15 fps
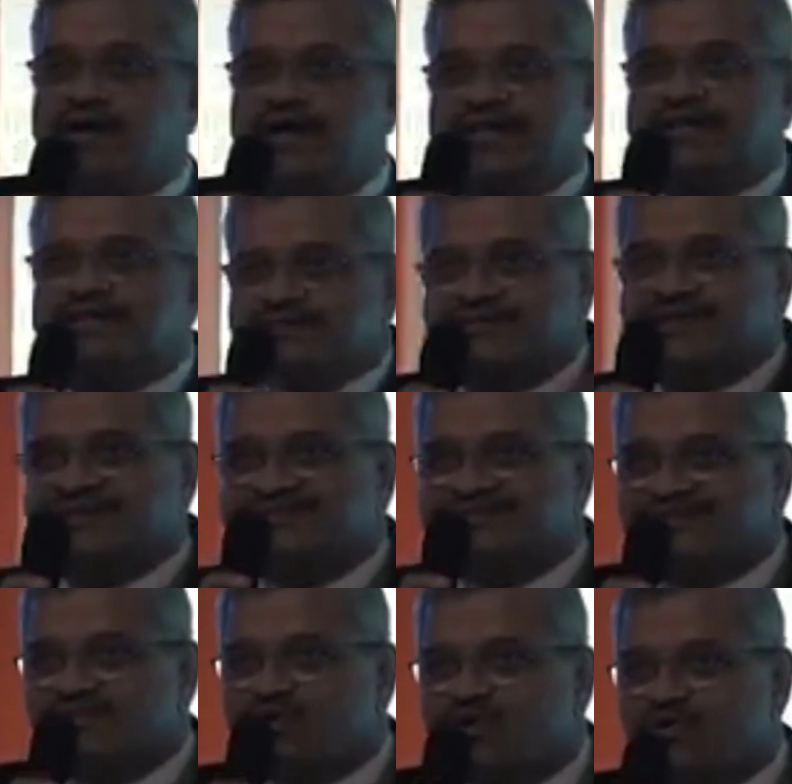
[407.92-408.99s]
I think
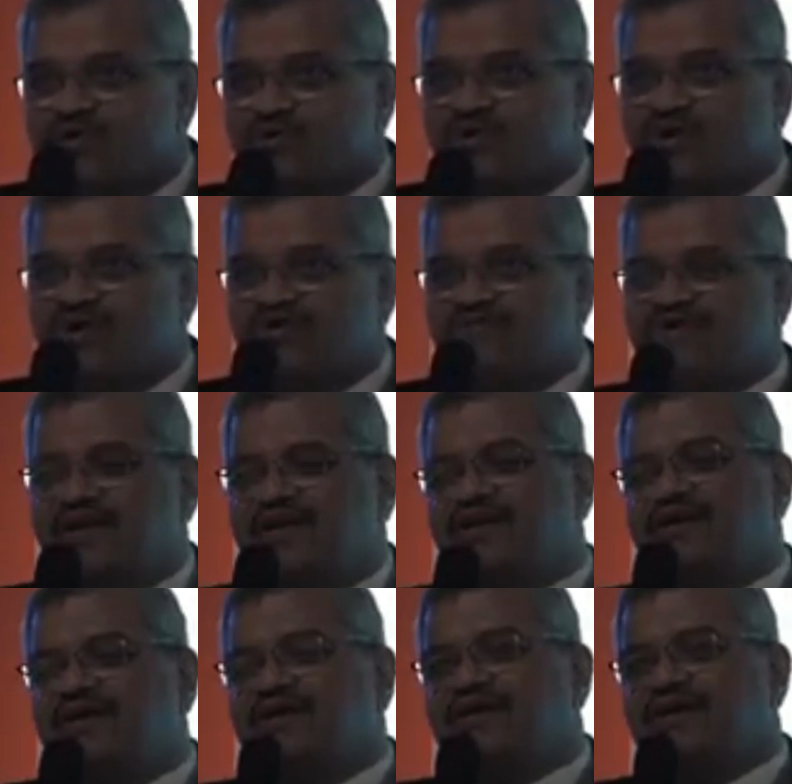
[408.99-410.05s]
that's known to all of it.
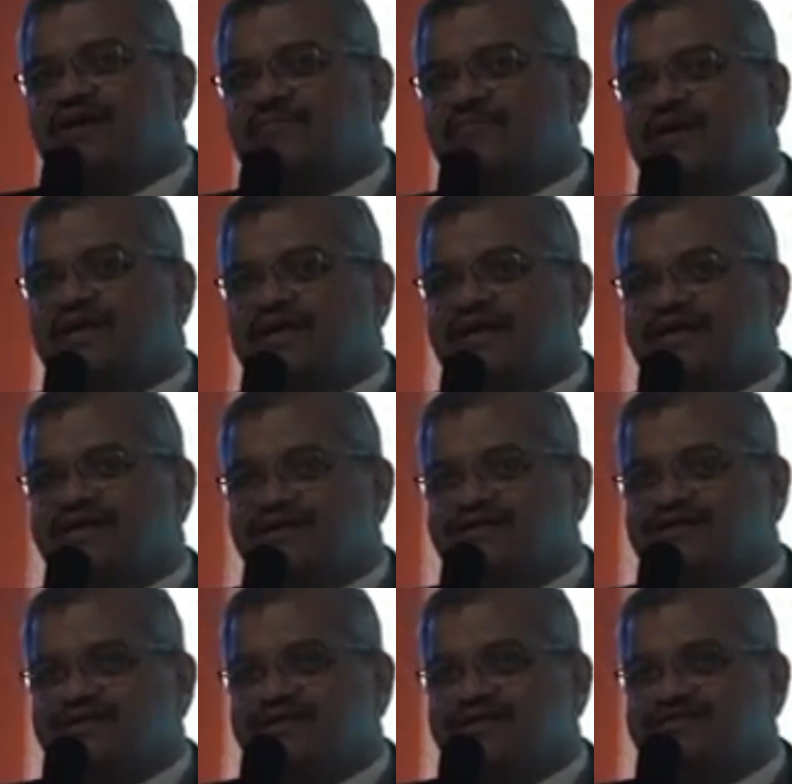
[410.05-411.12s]
But
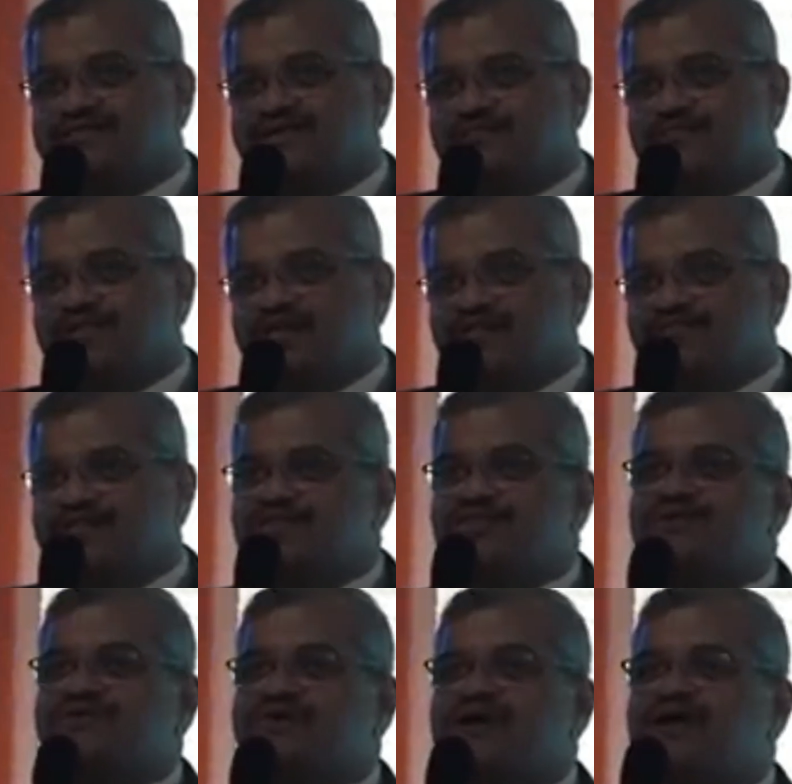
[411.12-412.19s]
integrity is something which
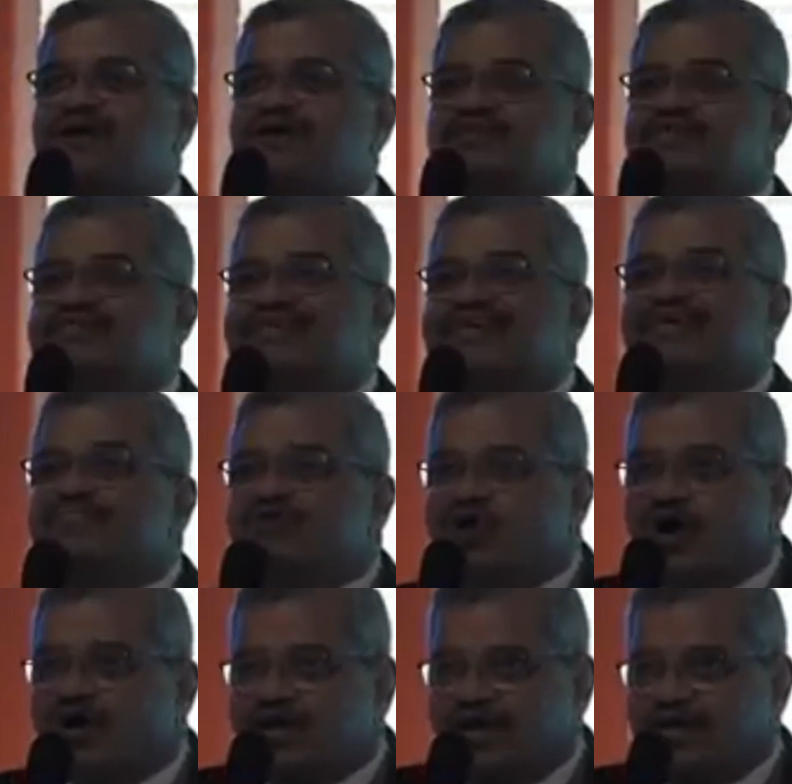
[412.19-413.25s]
you can't just keep
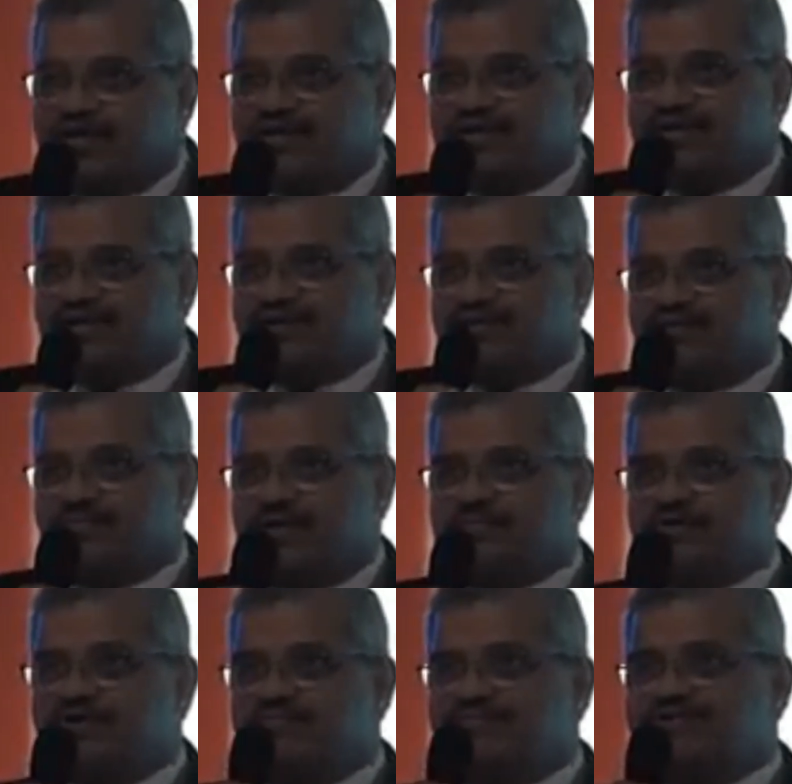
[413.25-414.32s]
talking. I think
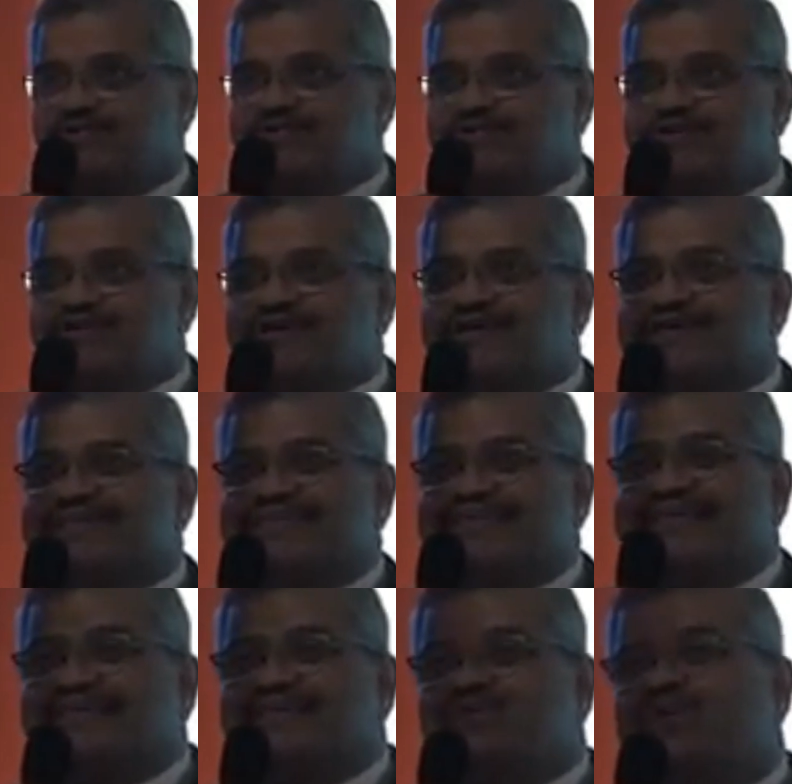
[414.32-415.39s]
people would
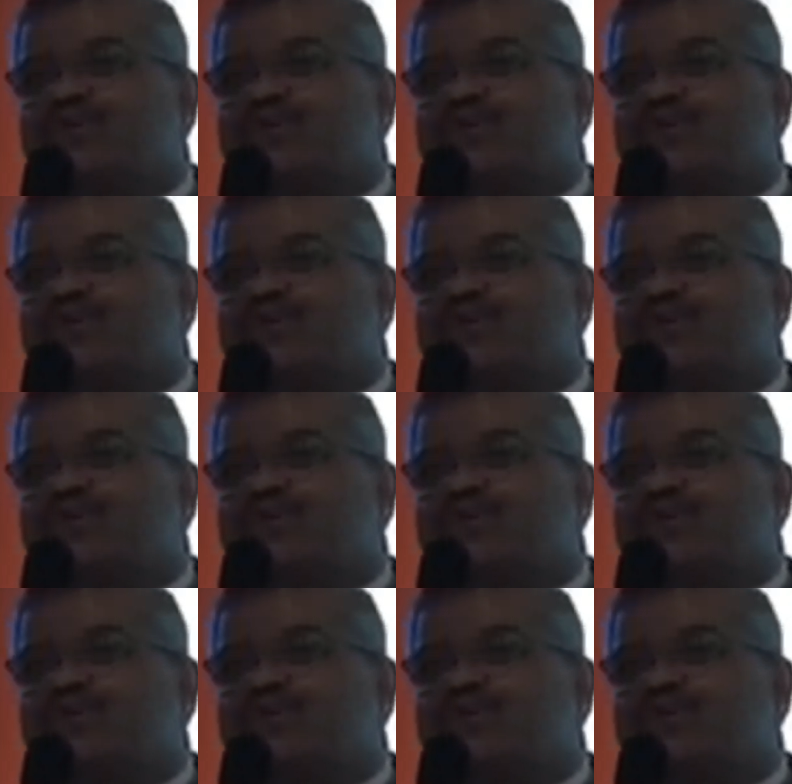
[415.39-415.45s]
see it